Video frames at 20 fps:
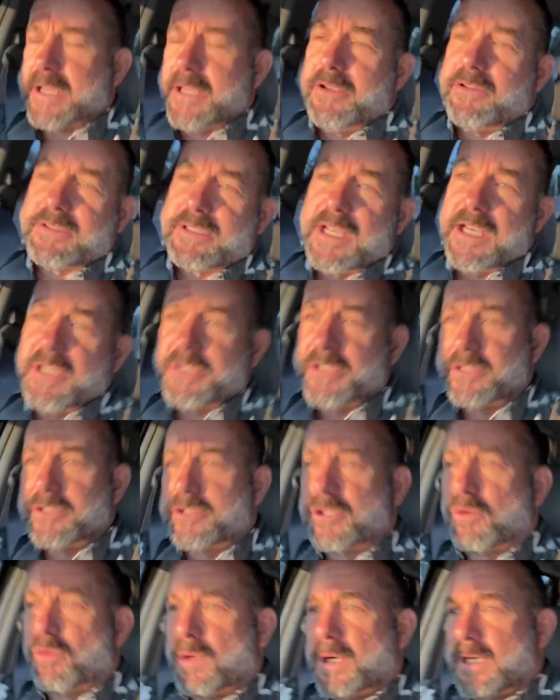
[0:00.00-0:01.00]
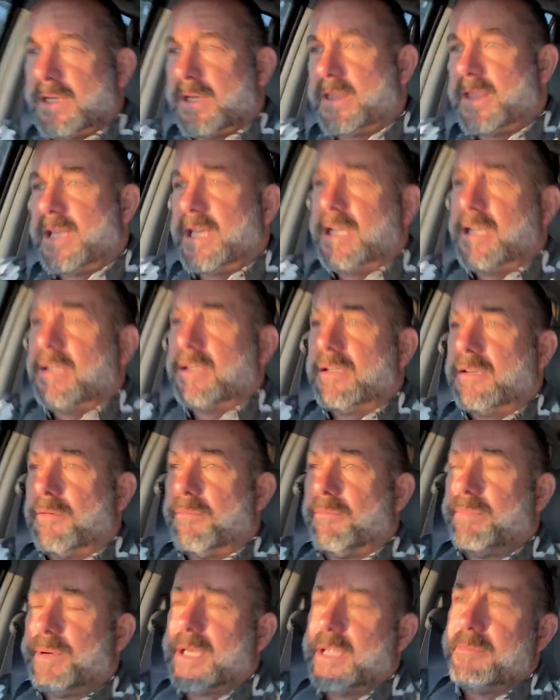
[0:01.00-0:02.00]
accusations are one
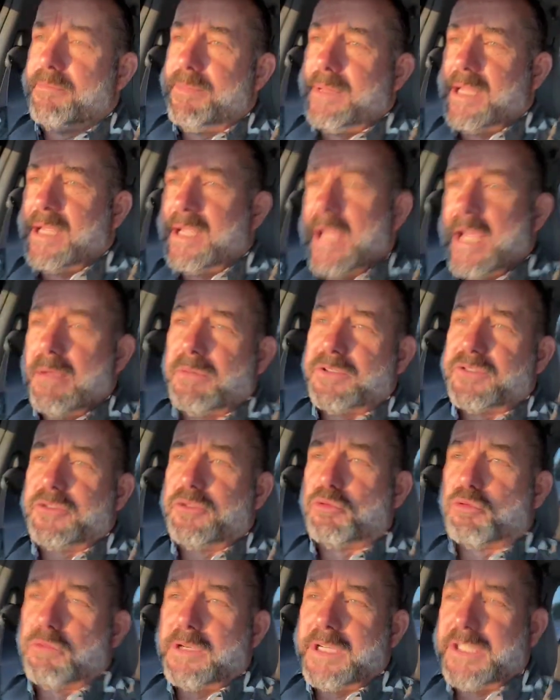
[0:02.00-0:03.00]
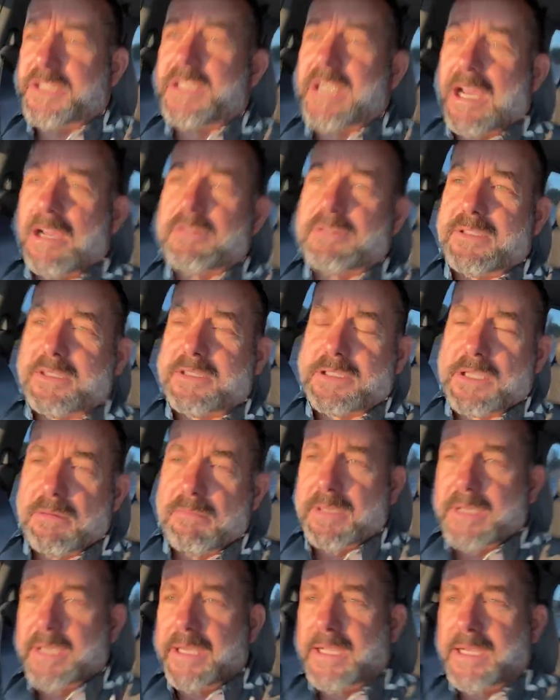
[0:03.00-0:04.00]
thing, but being able to reach out to
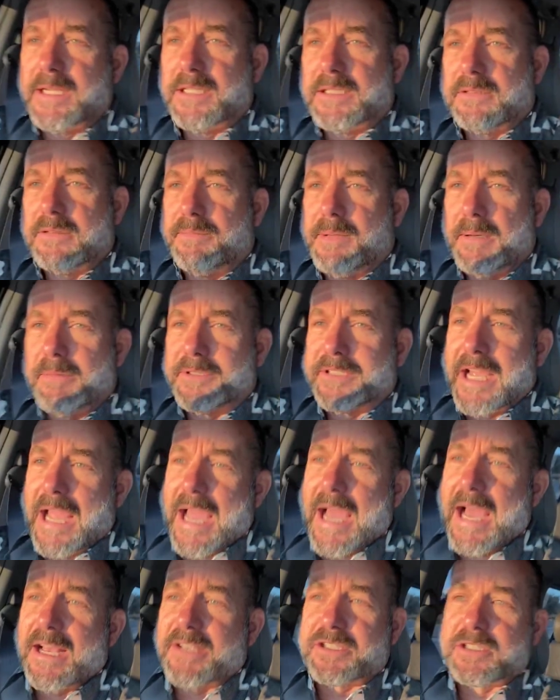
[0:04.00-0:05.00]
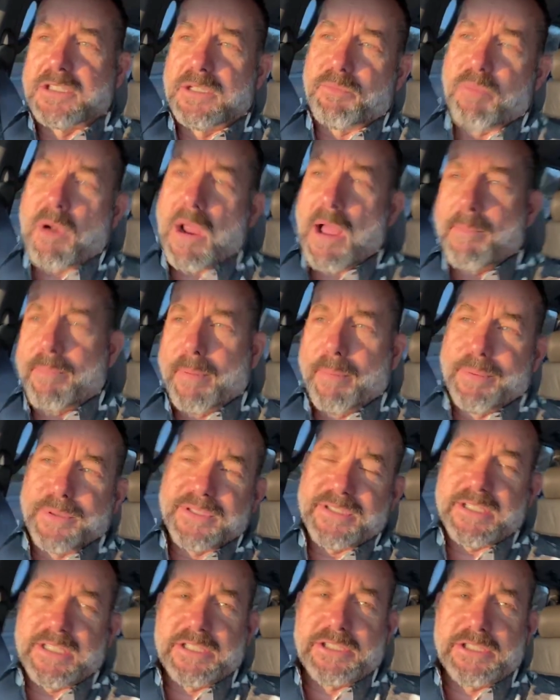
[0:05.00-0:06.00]
somebody and to be able to ask the proper
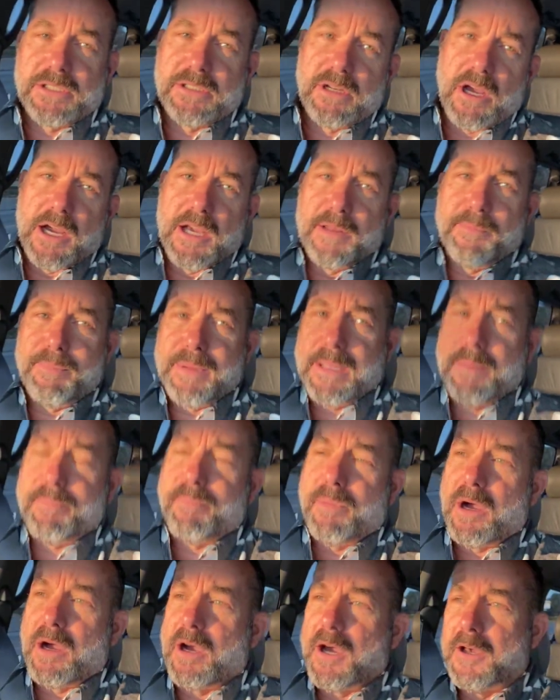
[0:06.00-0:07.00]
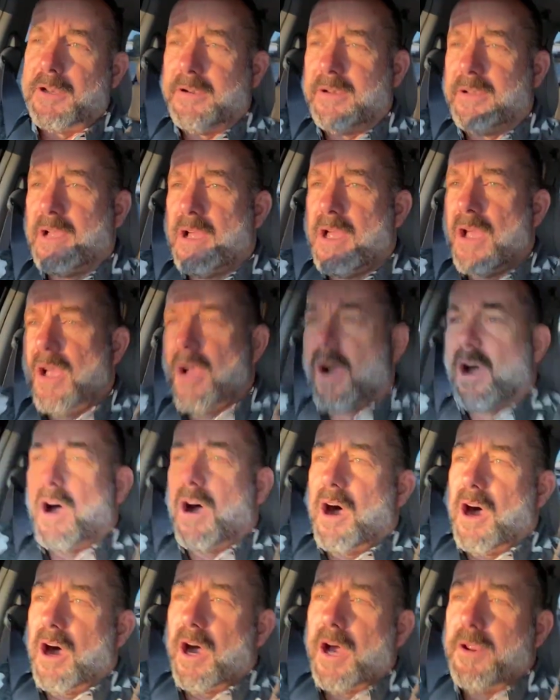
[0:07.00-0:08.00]
position on people
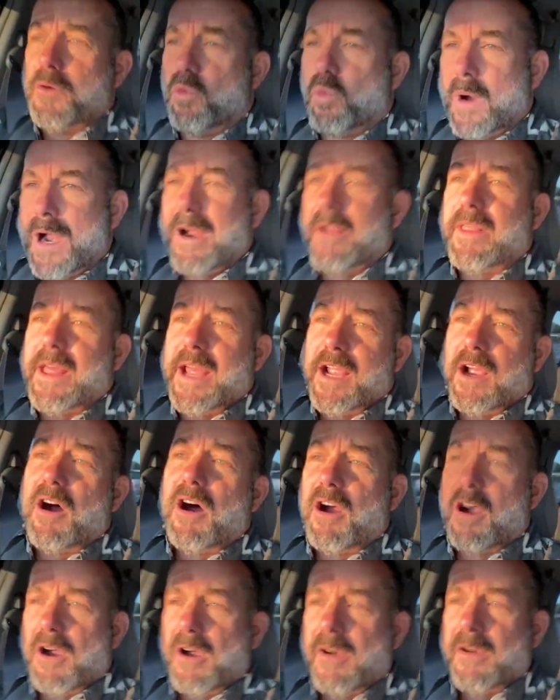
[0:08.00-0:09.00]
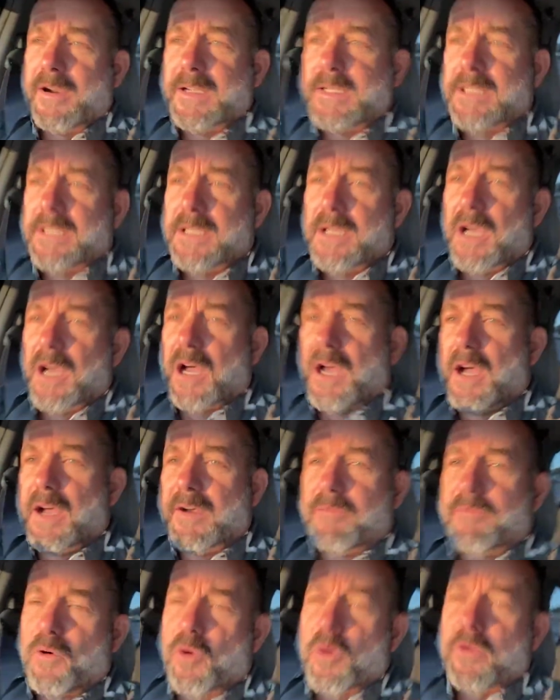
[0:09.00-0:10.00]
on where they are
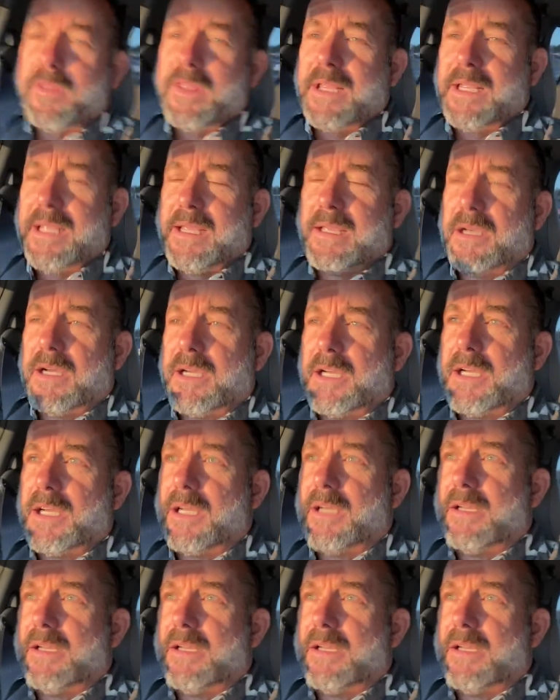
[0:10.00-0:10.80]
for the